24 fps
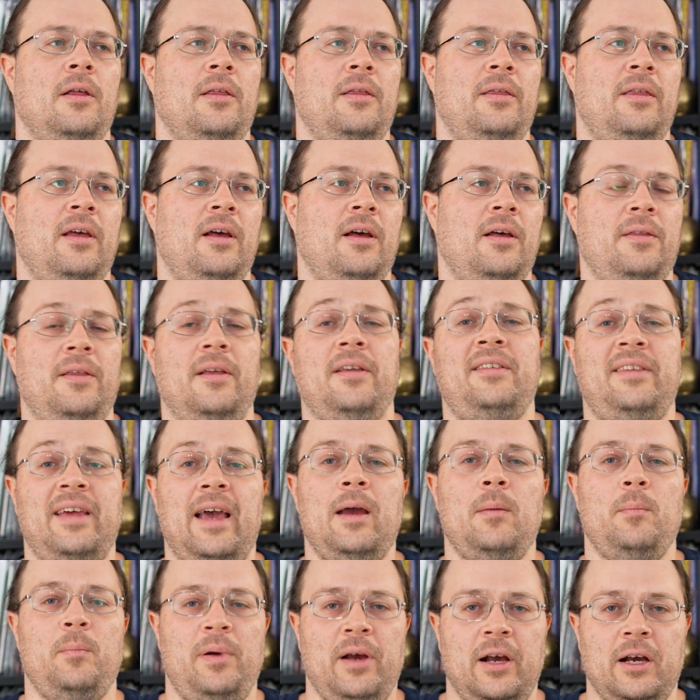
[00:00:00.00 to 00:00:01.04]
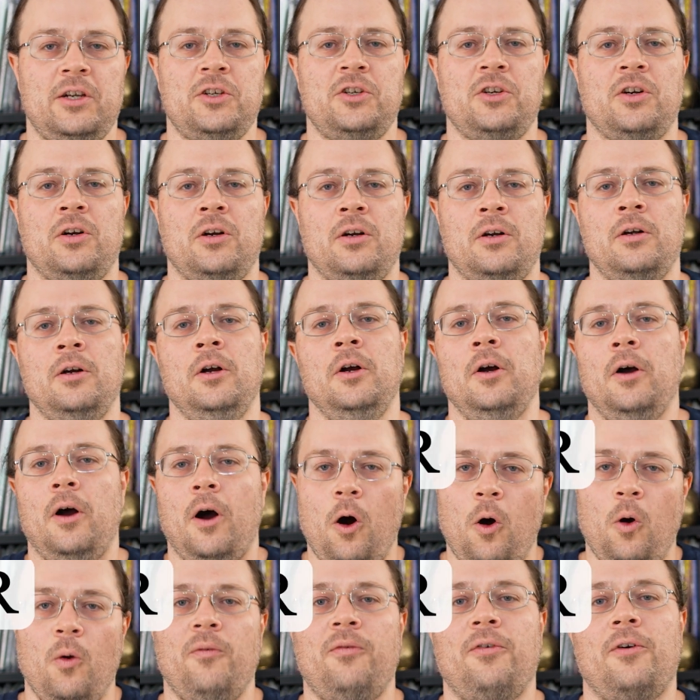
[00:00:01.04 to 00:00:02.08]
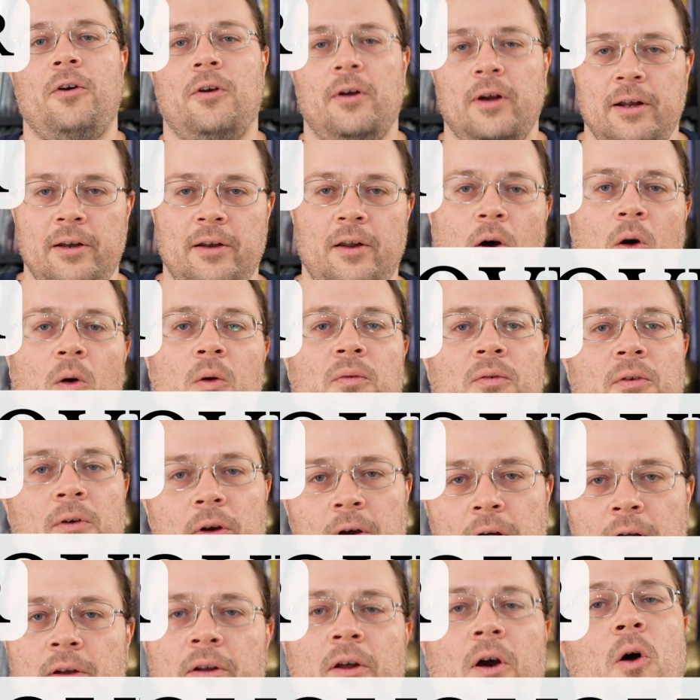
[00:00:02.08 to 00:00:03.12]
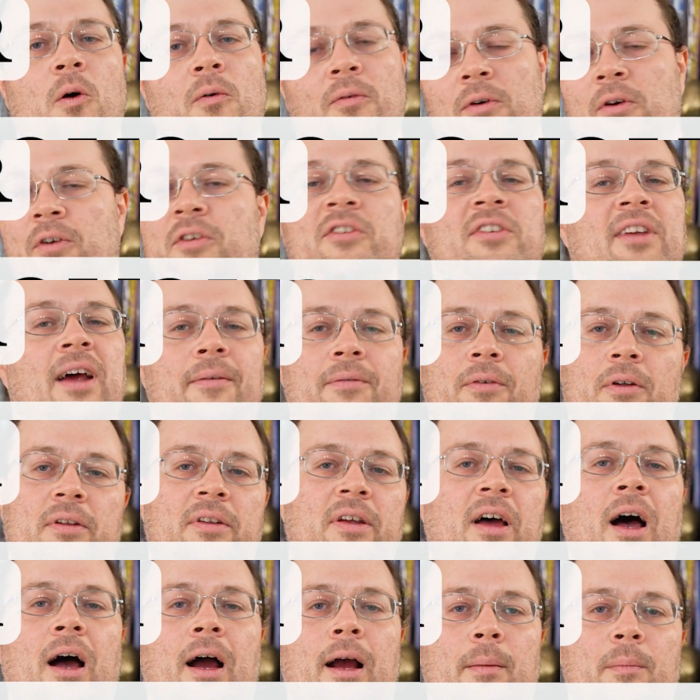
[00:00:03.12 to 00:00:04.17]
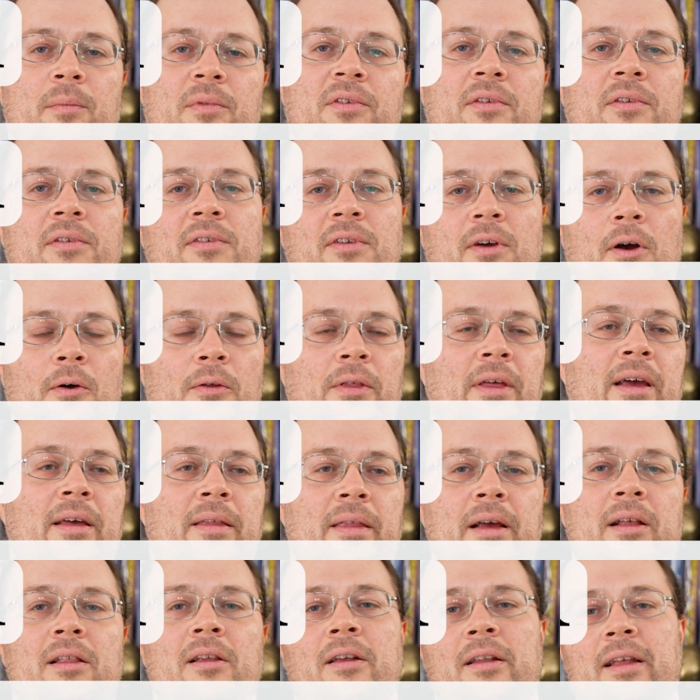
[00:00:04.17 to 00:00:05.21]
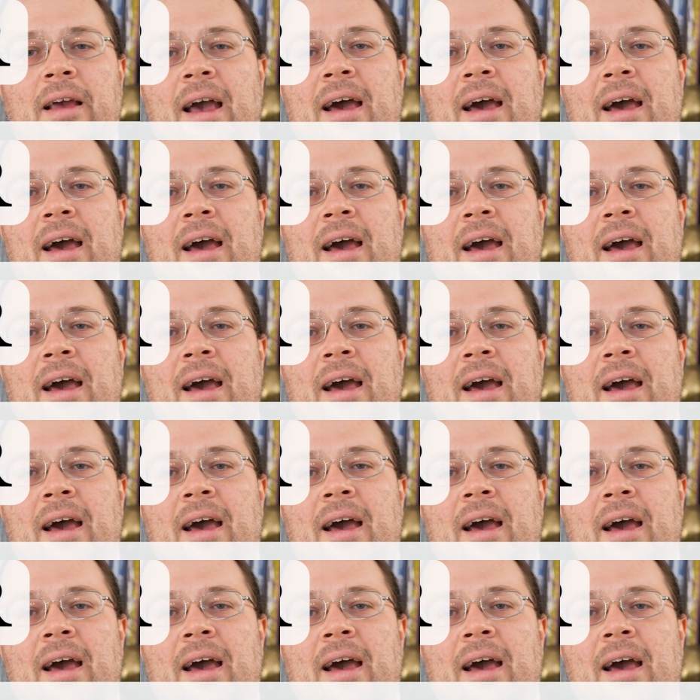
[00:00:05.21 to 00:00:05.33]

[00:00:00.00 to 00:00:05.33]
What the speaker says: the same picture over and over and over several times. So they clearly